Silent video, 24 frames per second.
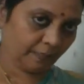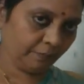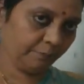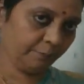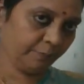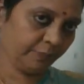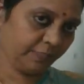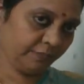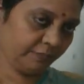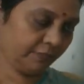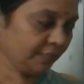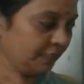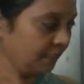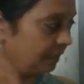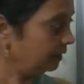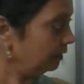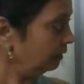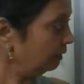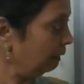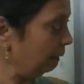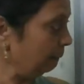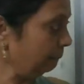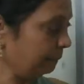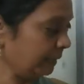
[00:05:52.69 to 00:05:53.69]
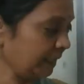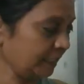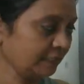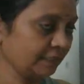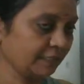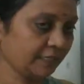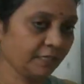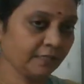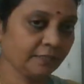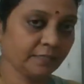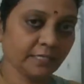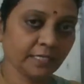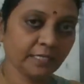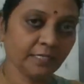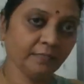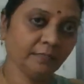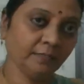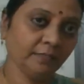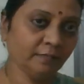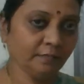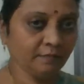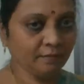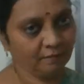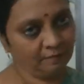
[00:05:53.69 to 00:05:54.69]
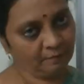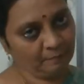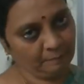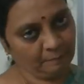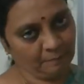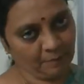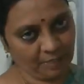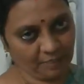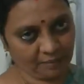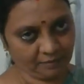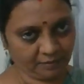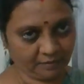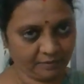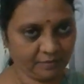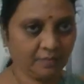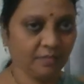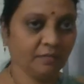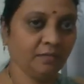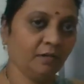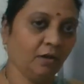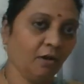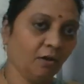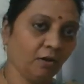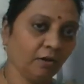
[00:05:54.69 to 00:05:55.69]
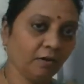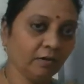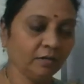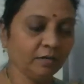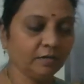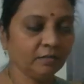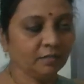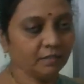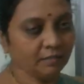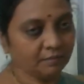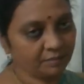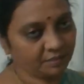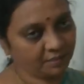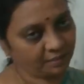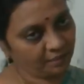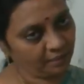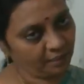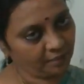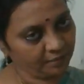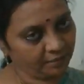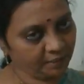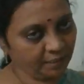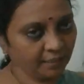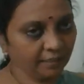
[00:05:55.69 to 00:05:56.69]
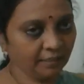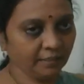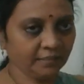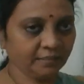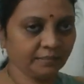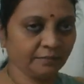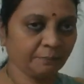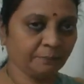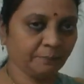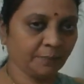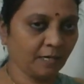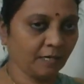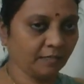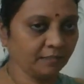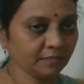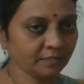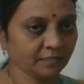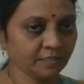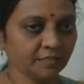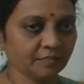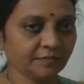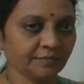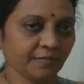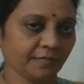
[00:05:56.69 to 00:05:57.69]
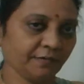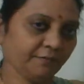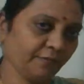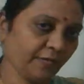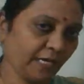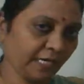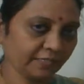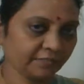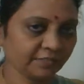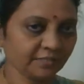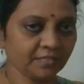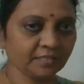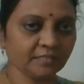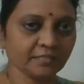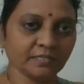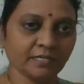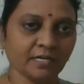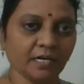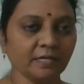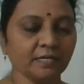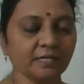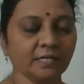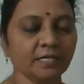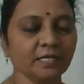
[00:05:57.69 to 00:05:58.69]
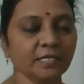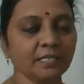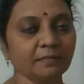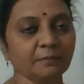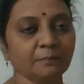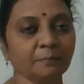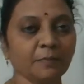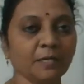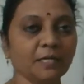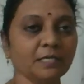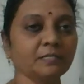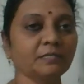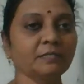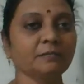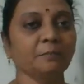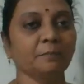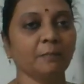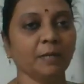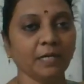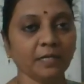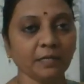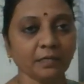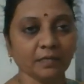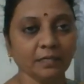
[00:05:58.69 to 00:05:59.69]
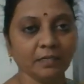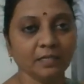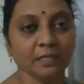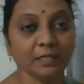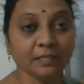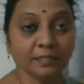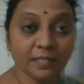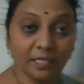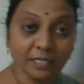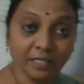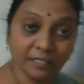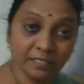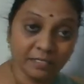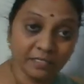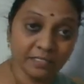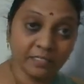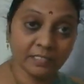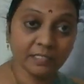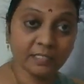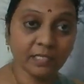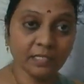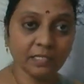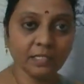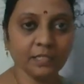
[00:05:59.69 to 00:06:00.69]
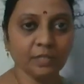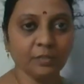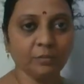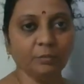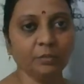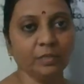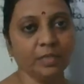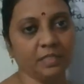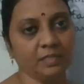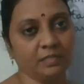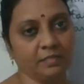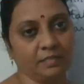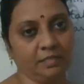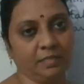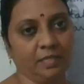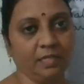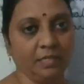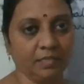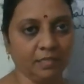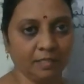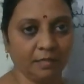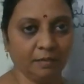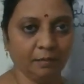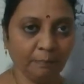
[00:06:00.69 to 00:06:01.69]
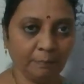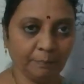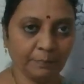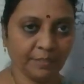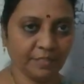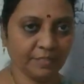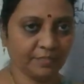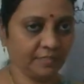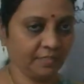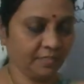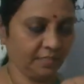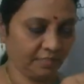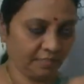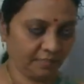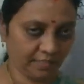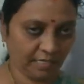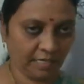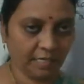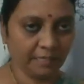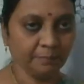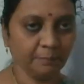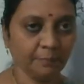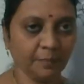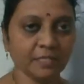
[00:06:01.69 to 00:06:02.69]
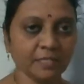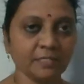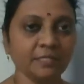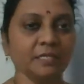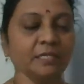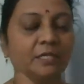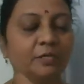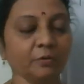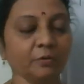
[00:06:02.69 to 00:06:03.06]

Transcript: between the present and past, or started in the past itself, action started in the past, but the result you can see in the present. At present